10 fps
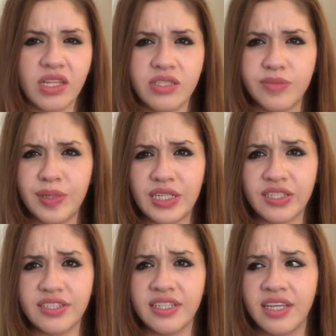just
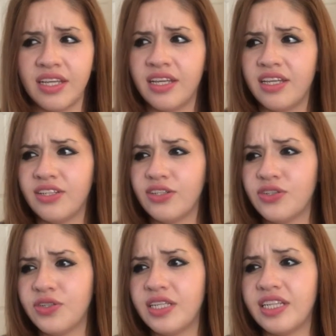because
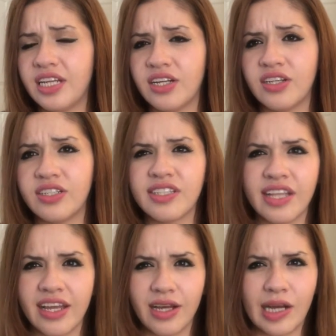usually dinner is
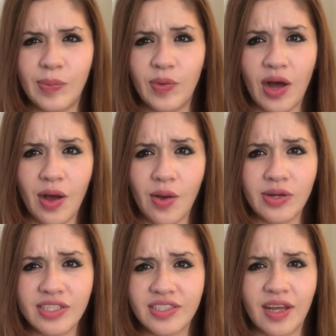like a couple
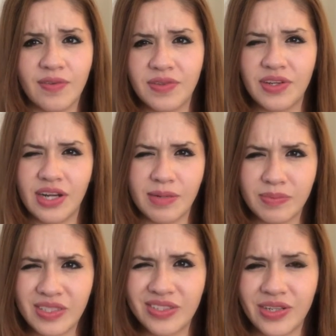hours after and
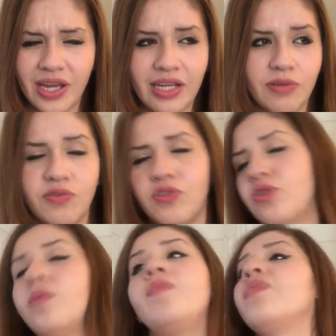I'm still kind of
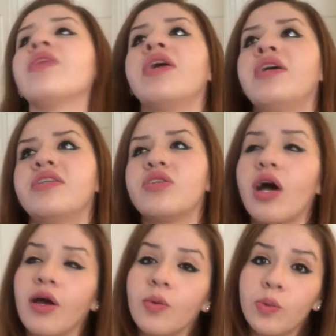full. So
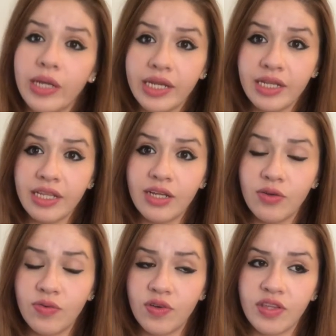I wait a
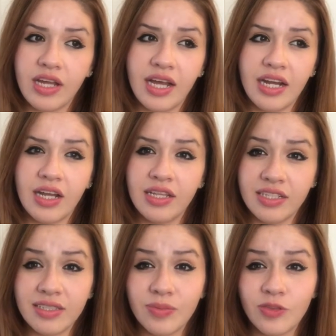little for that
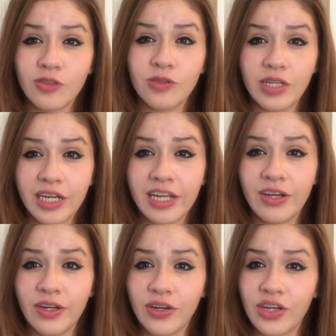unless I'm really
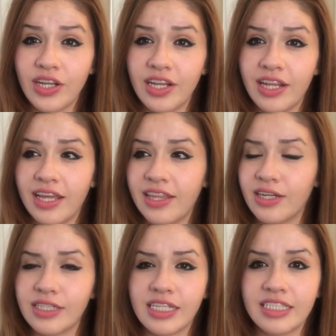hungry that day.
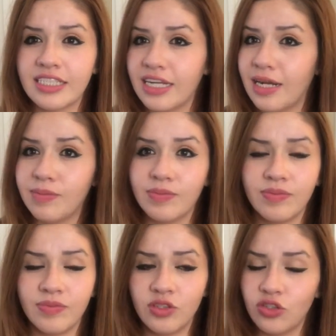There are days that I'm
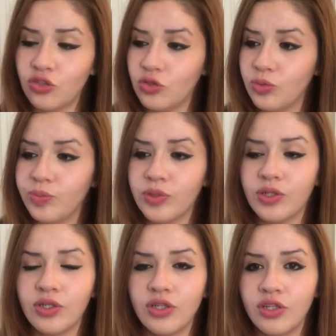
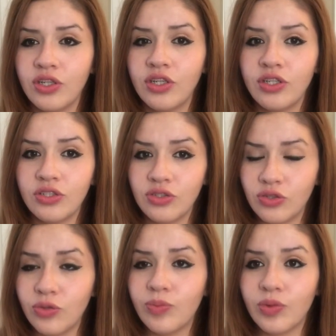super
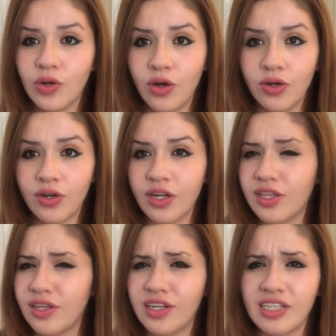hungry,
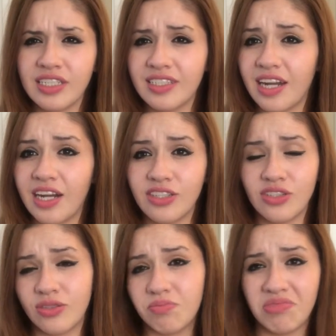and there are days that I
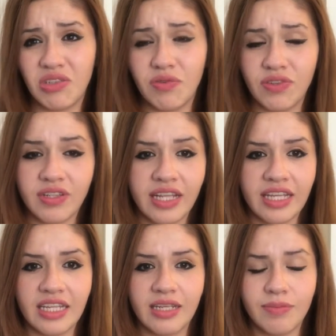just don't feel
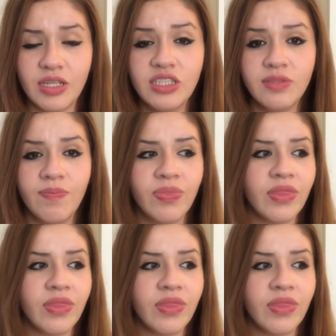like eating much.